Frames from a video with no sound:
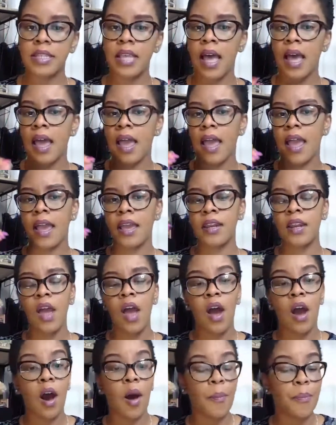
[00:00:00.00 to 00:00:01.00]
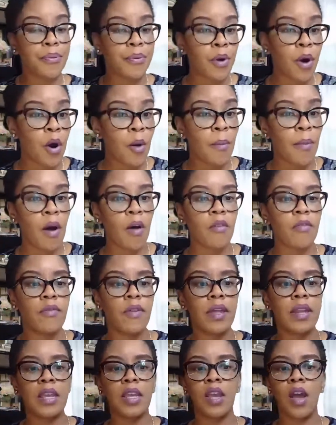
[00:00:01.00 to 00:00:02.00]
design, a
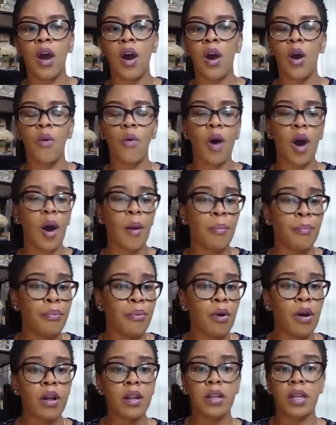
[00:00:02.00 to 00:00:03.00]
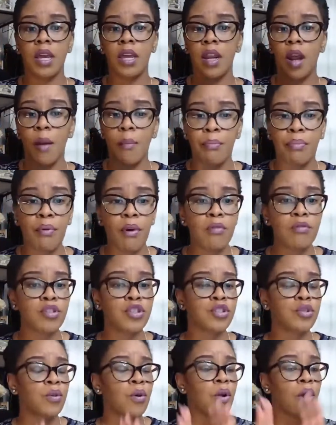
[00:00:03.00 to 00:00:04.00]
promo video, a booklet, a
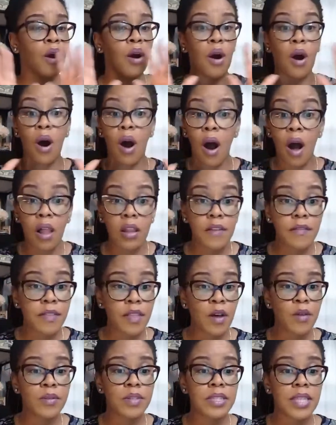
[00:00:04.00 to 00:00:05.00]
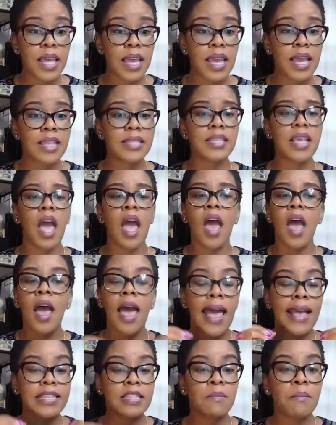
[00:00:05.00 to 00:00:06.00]
brochure, all of those things,
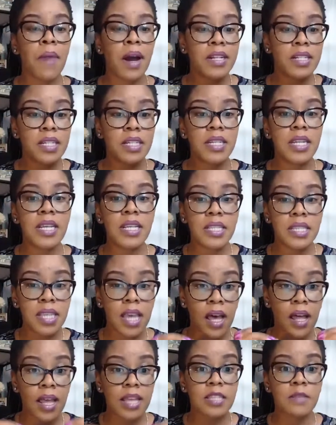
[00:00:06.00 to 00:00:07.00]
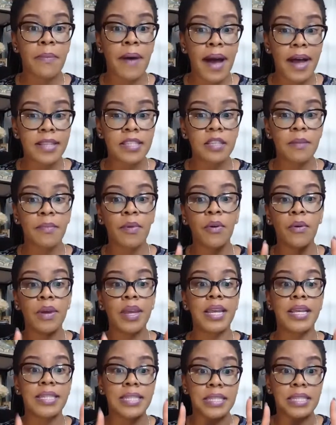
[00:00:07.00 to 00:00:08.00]
as much detail as
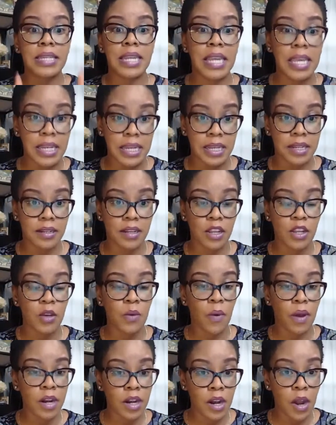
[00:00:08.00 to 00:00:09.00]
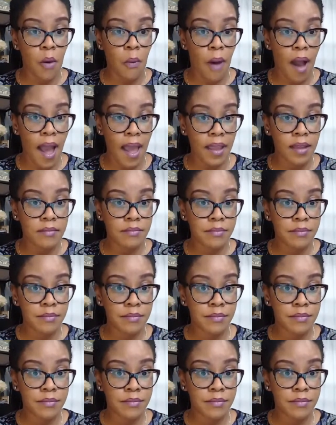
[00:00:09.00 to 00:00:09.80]
possible is needed. You want to know why?